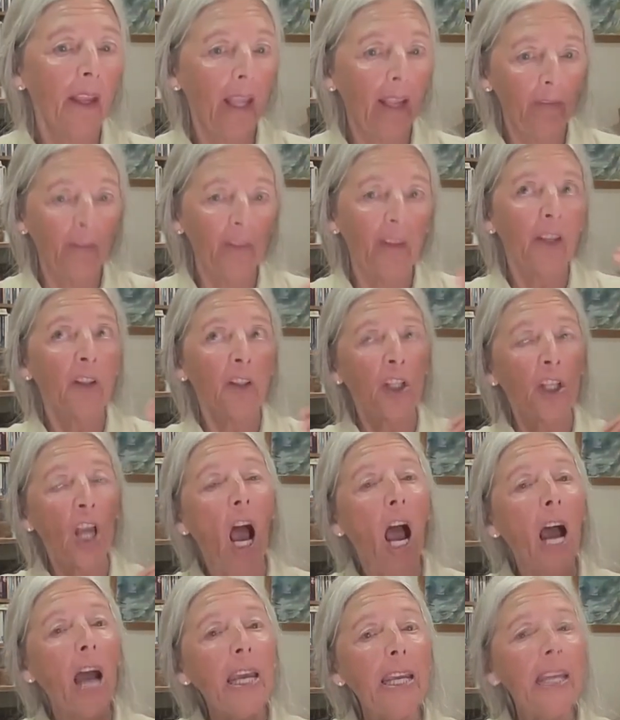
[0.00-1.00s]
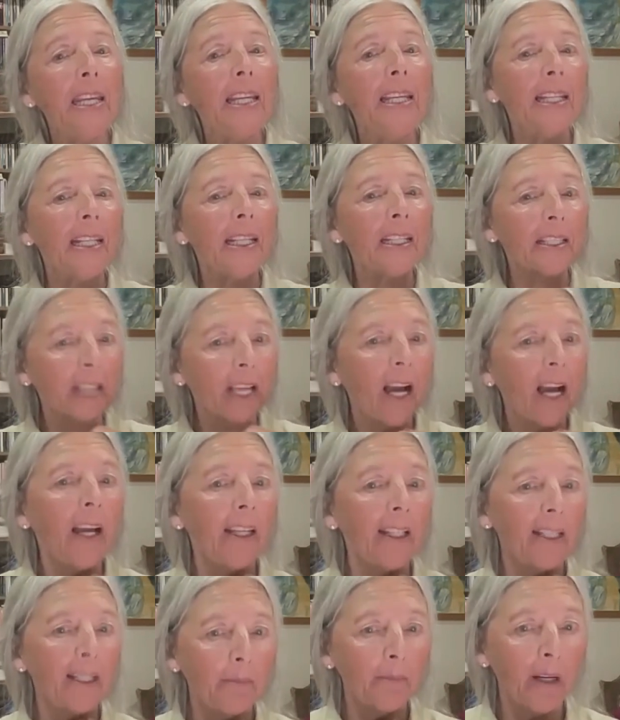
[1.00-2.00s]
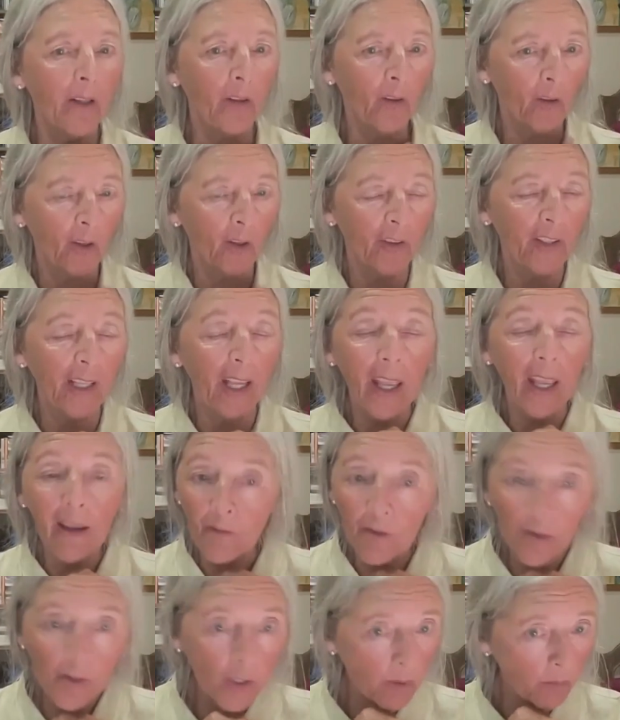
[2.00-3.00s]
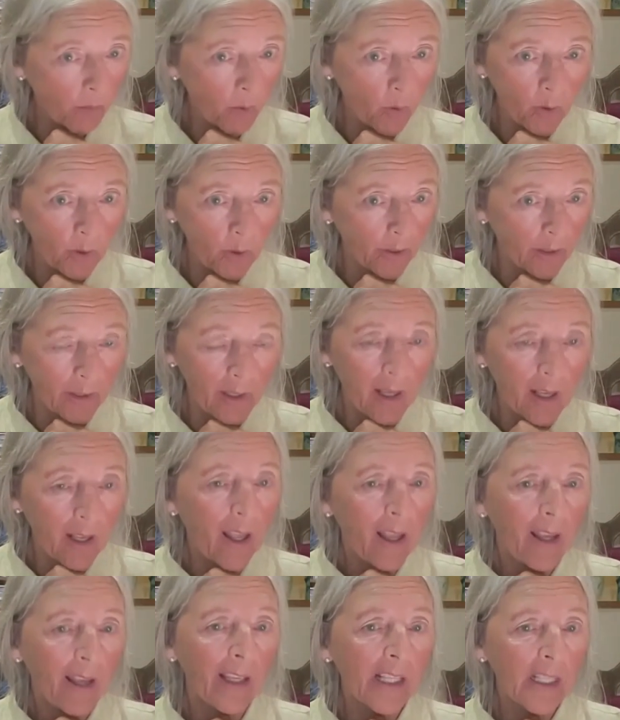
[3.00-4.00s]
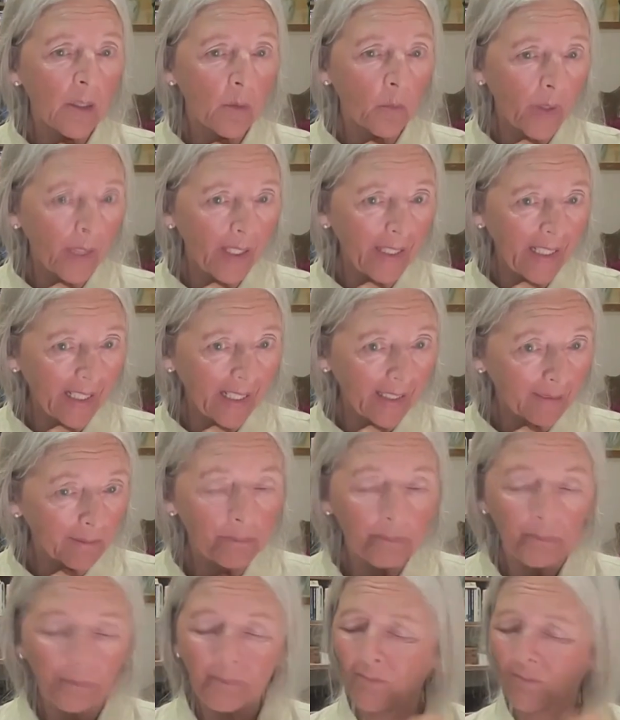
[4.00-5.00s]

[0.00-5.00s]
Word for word: And a tiny, tiny minority, ever smaller, is winning